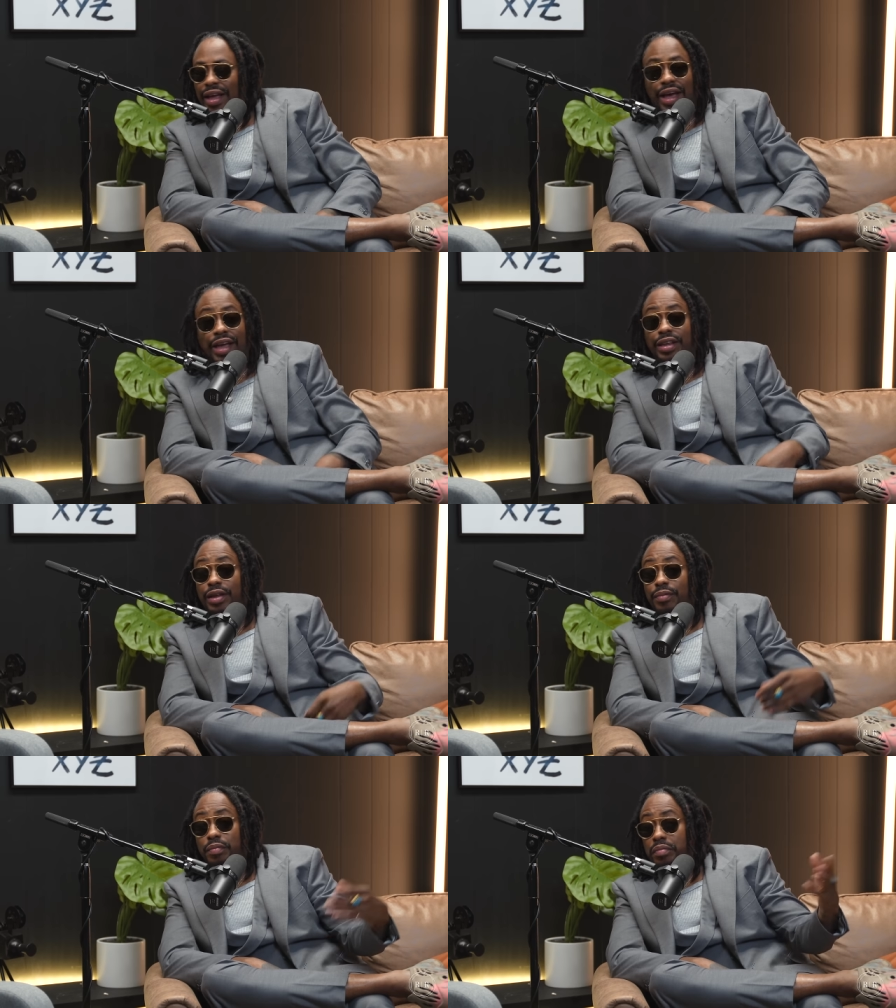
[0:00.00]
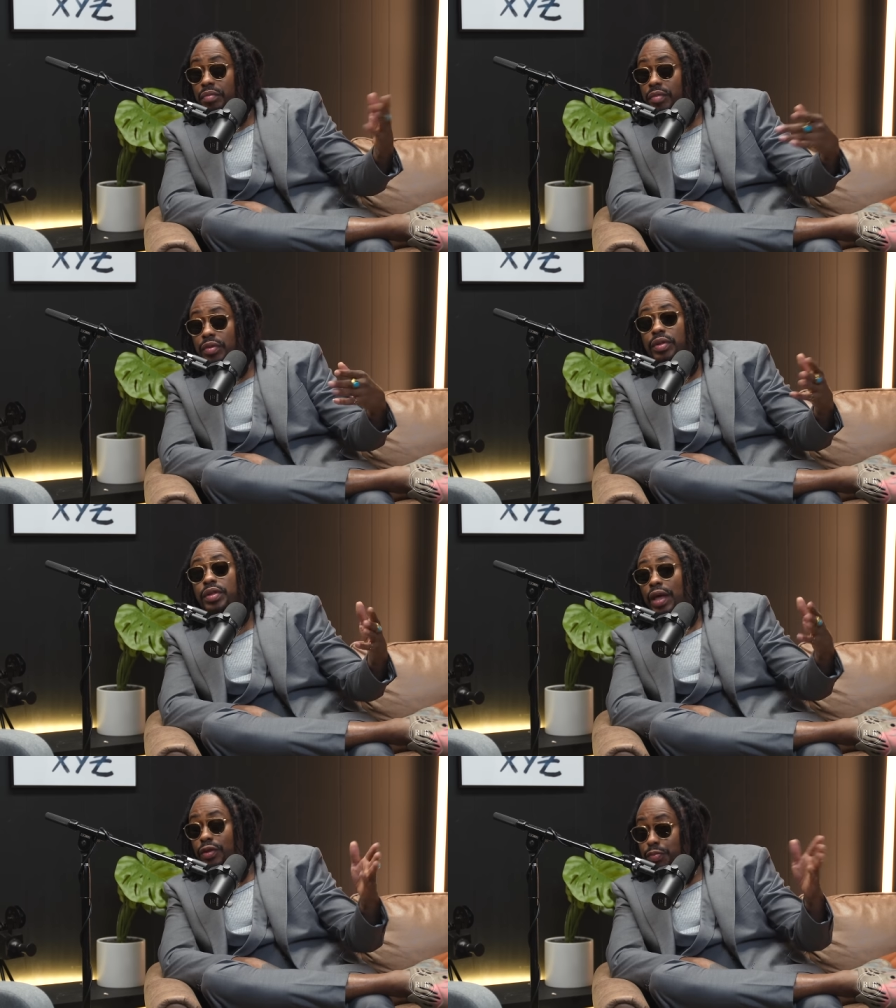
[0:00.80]

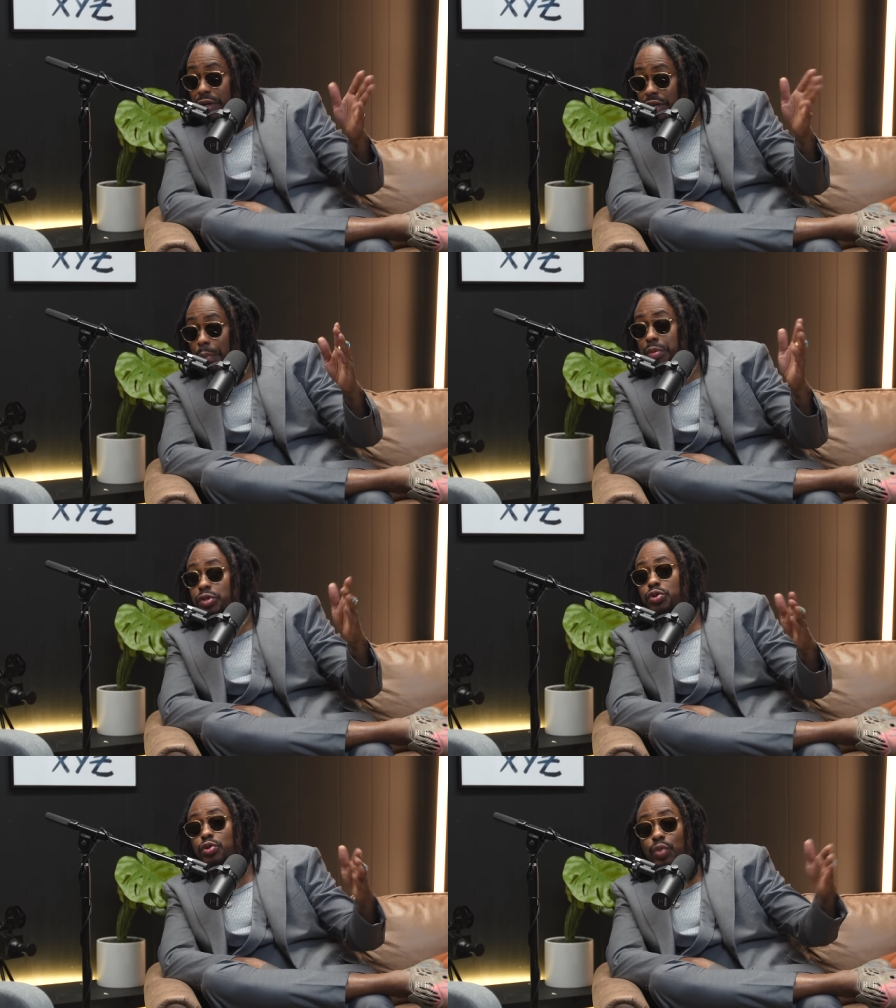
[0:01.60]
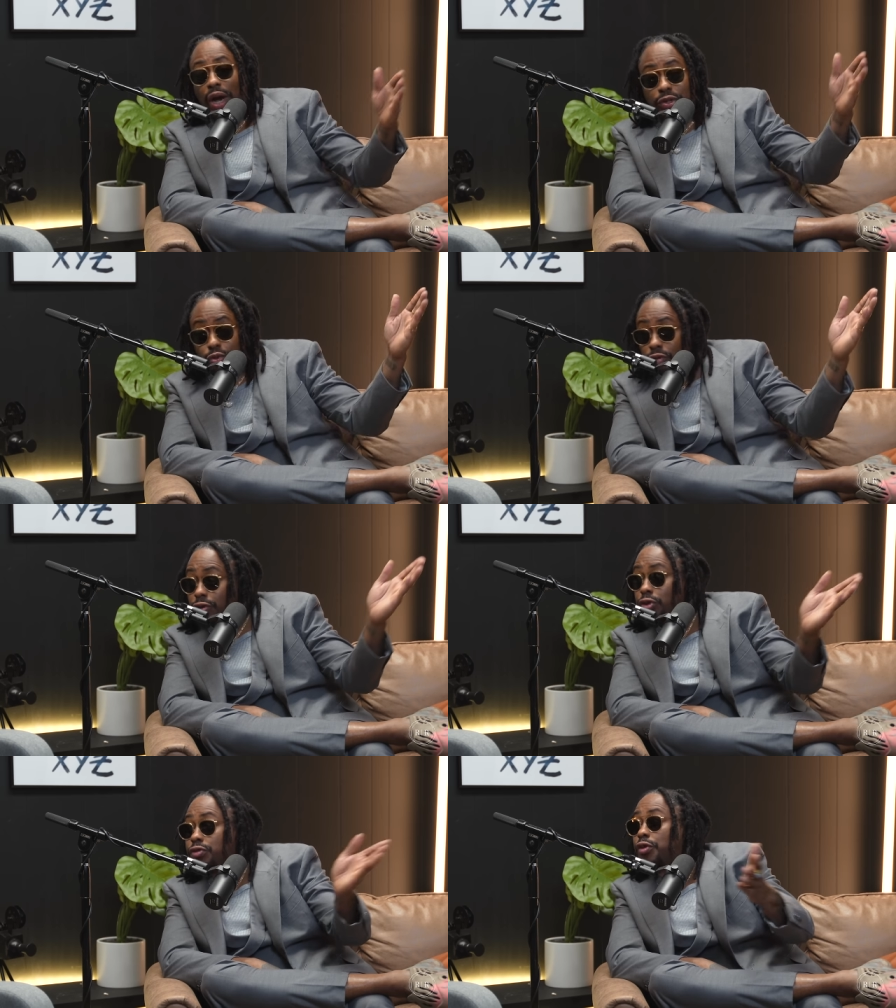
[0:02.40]
Now, there's been a couple of tunes where I'll do the
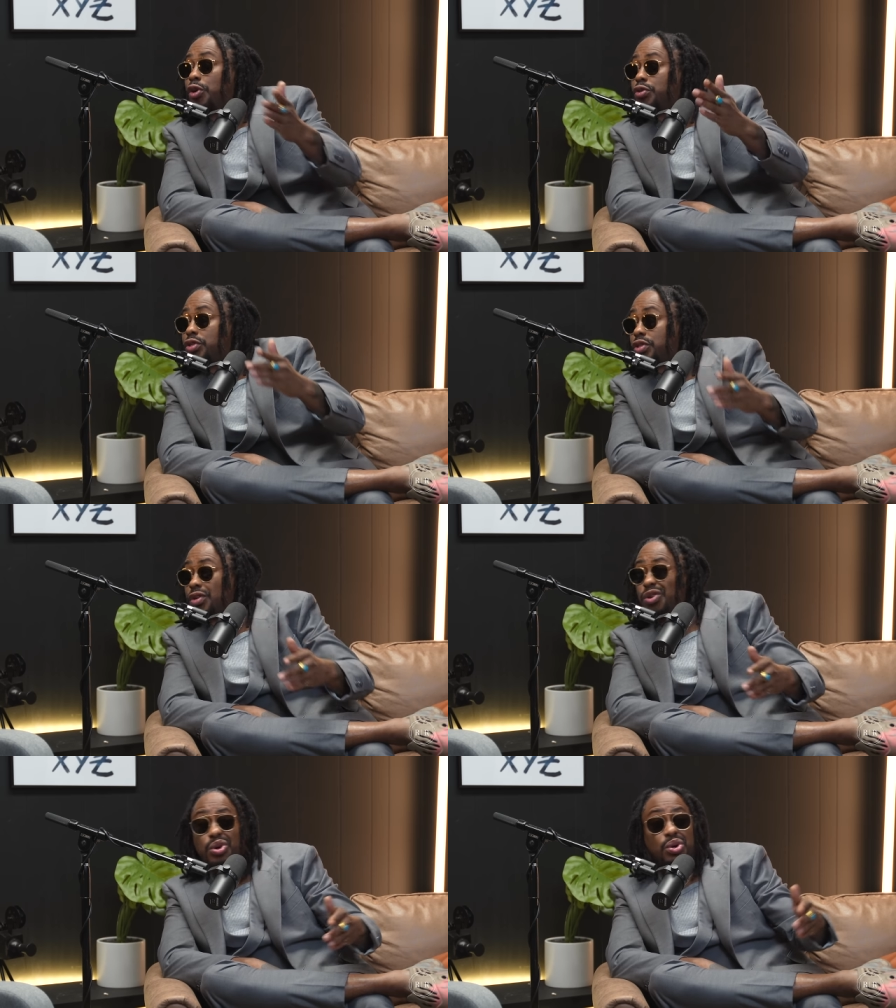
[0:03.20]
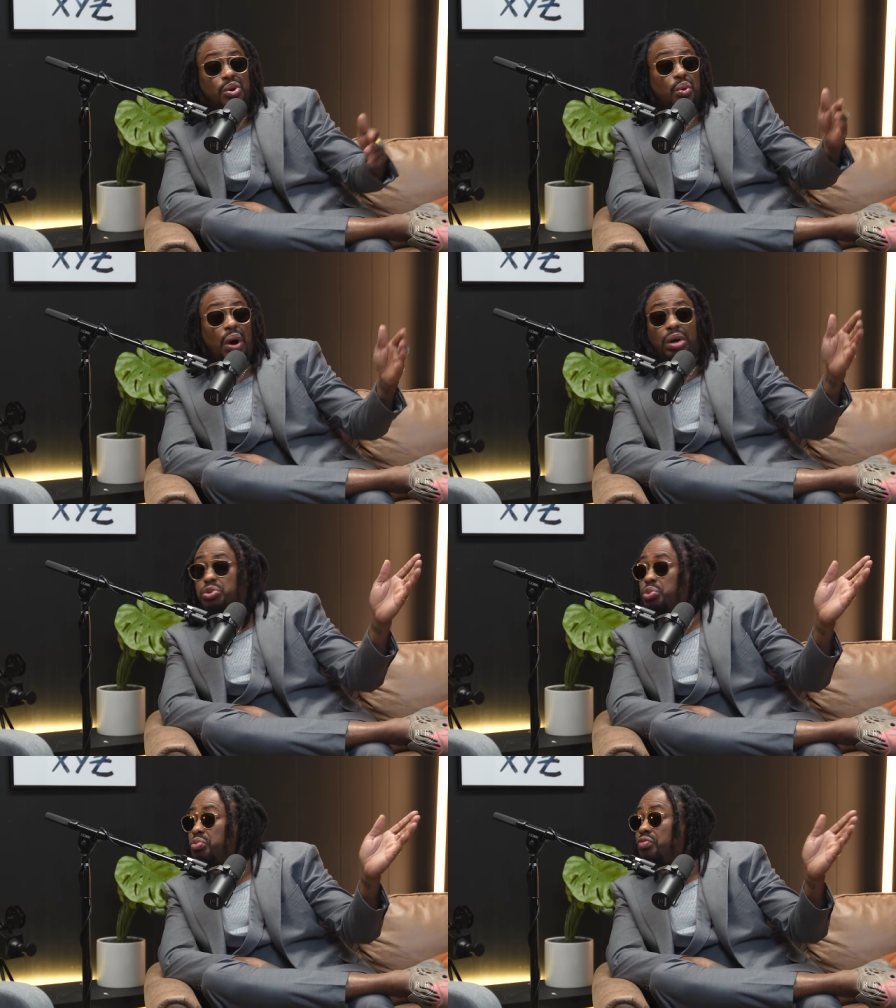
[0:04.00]
verse first, where I'll
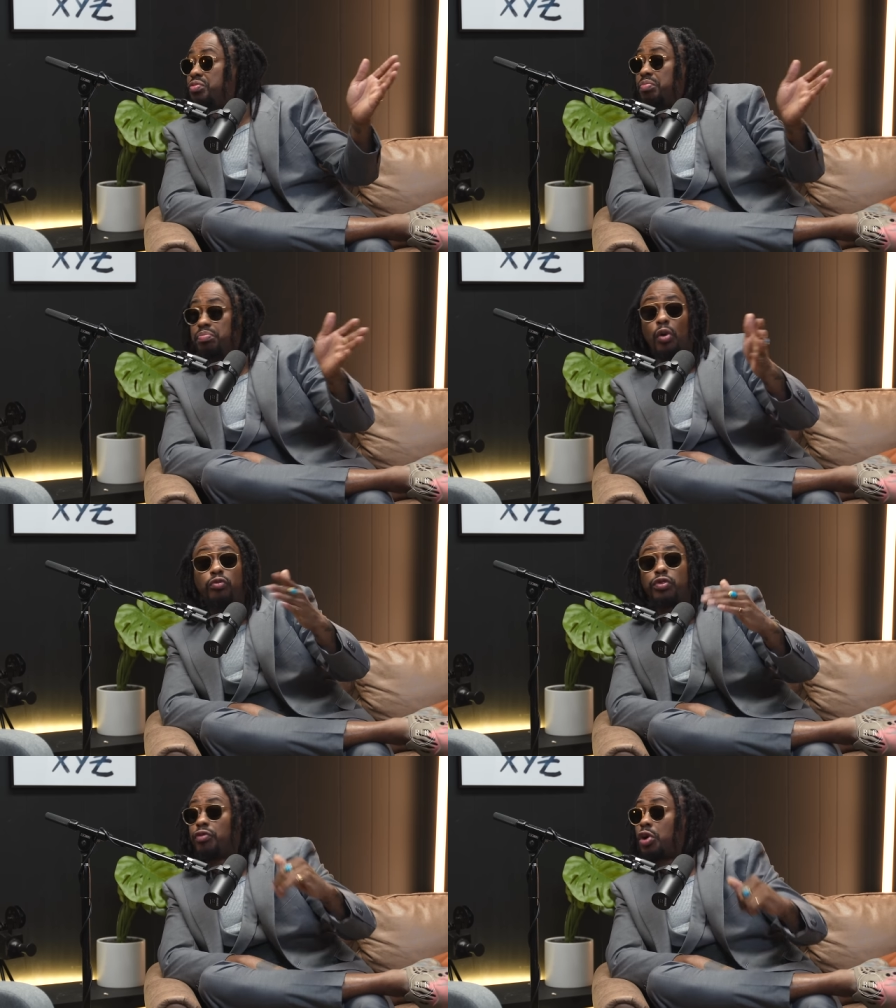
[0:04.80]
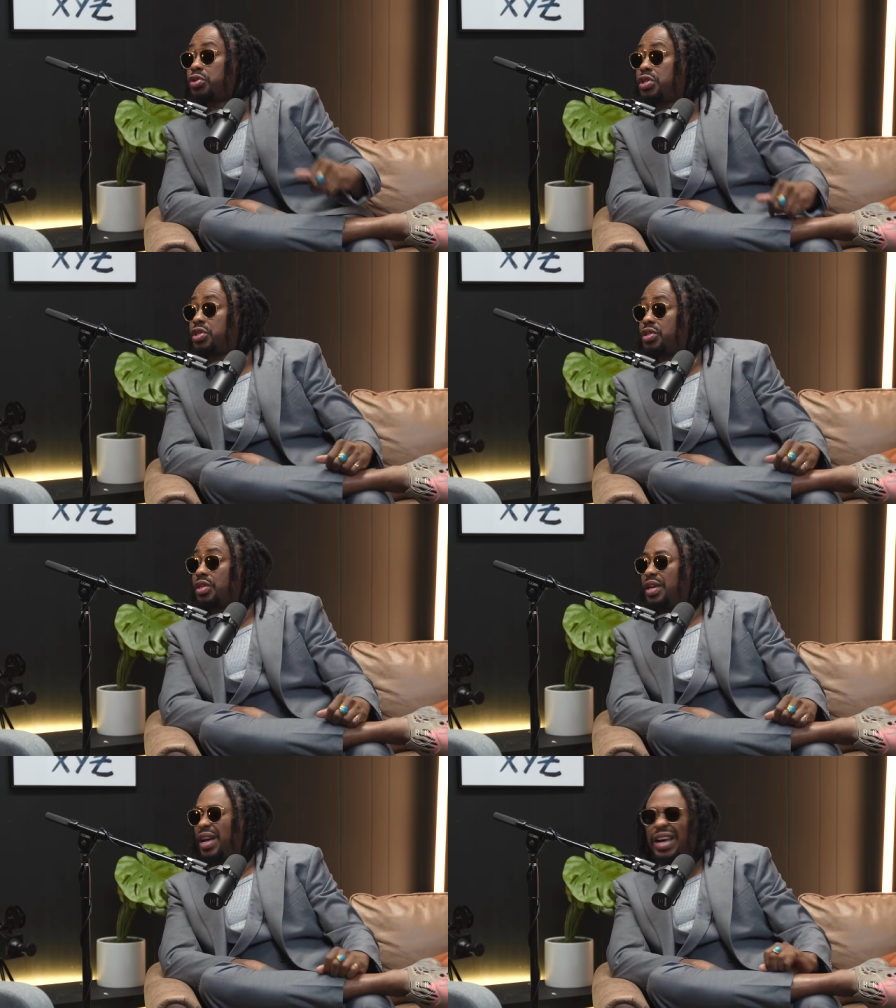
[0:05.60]
do both the verses,
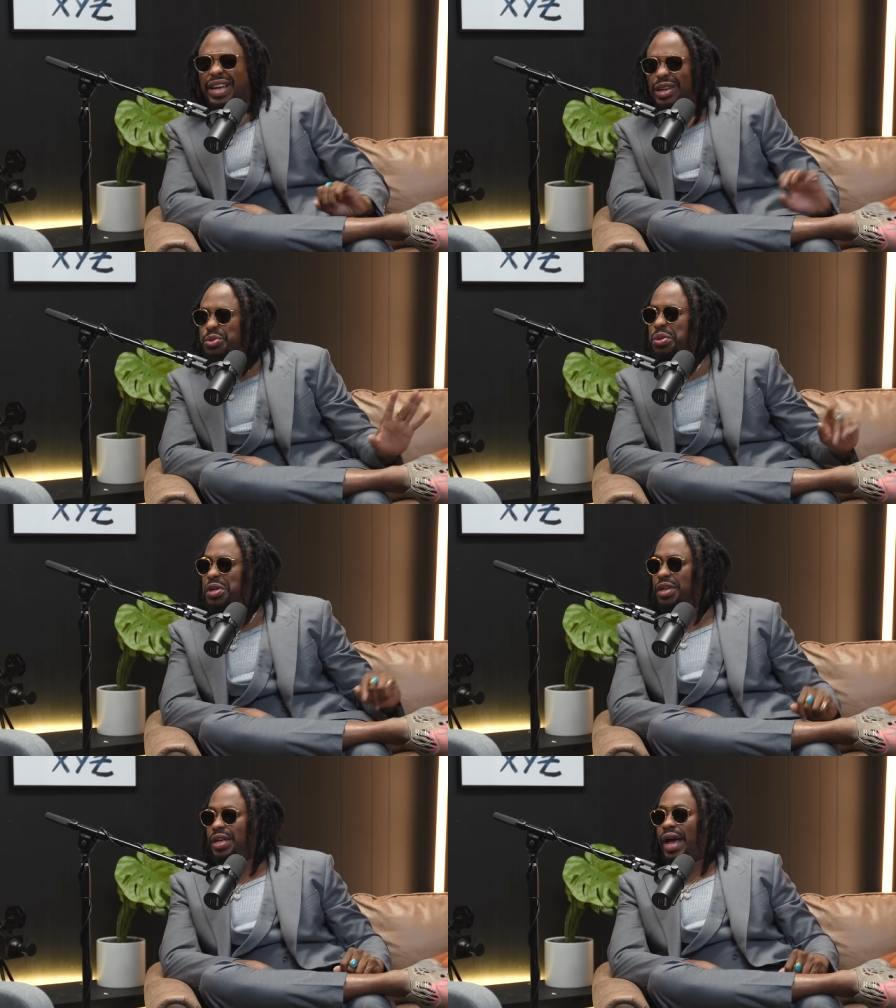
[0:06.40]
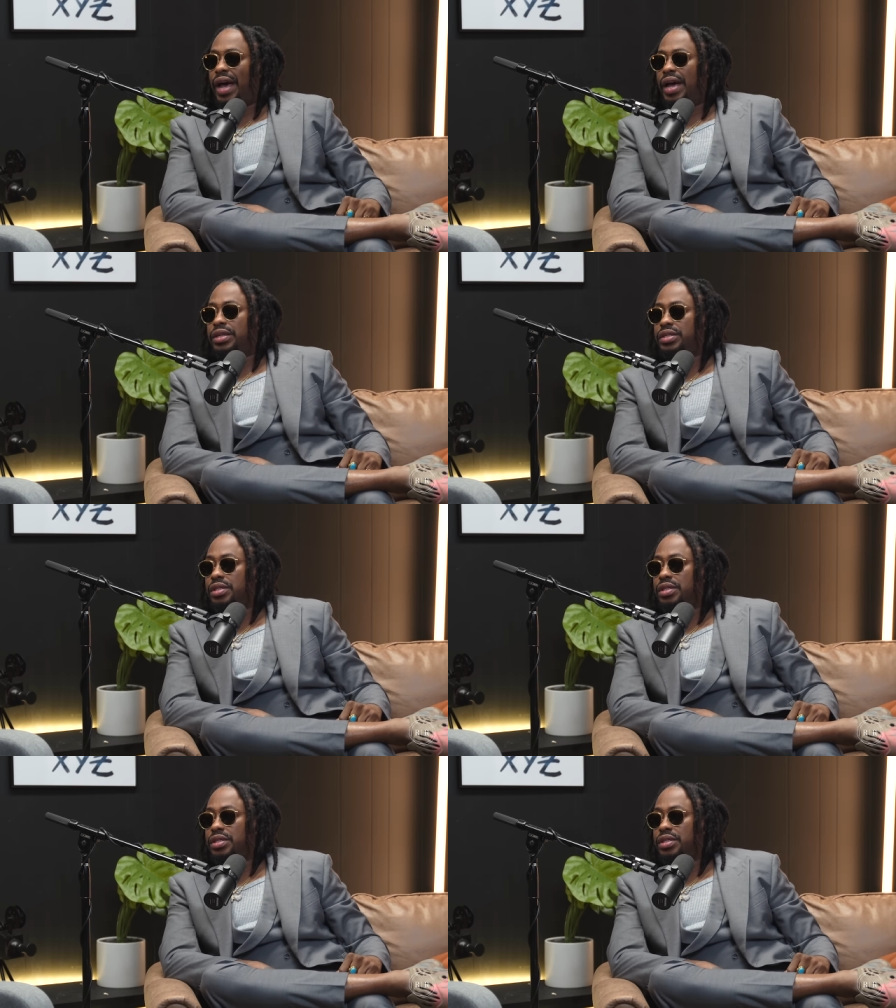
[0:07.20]
and I'll do the hook last.